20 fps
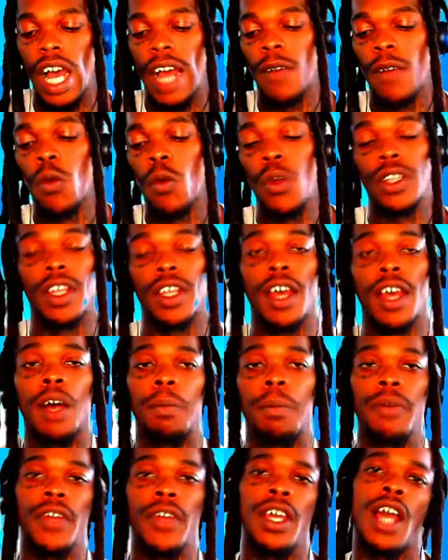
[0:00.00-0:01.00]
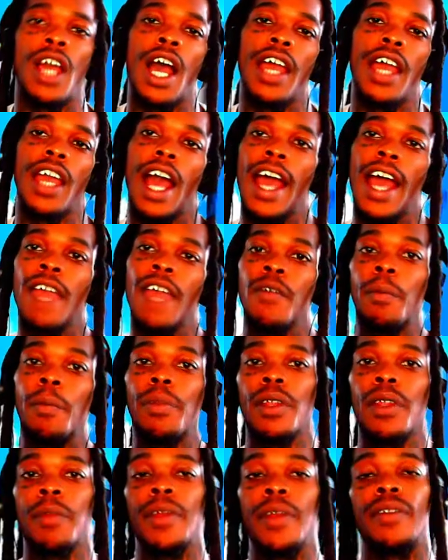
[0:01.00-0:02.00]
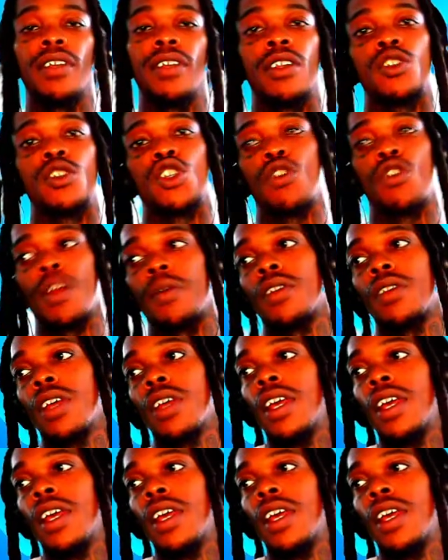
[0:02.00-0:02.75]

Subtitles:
with the help of AI, I've implemented a script